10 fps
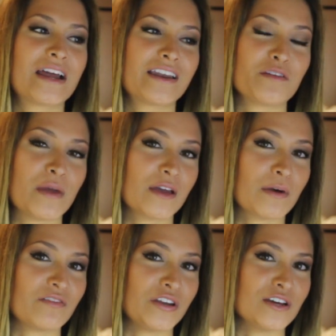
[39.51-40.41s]
I need to make
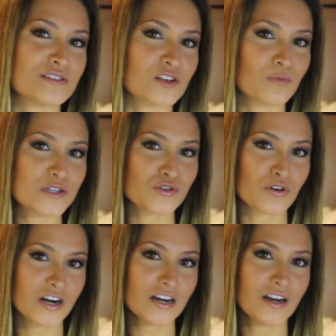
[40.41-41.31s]
my videos a little bit
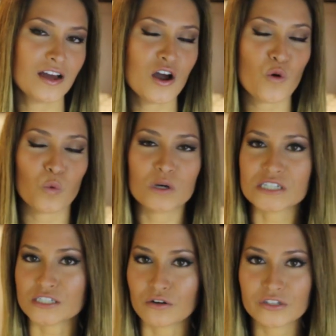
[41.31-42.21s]
shorter,
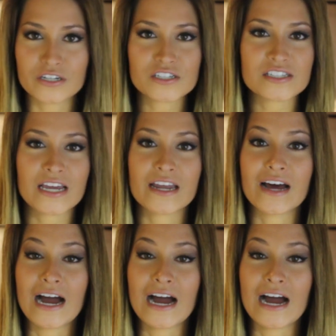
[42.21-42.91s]
which I totally understand.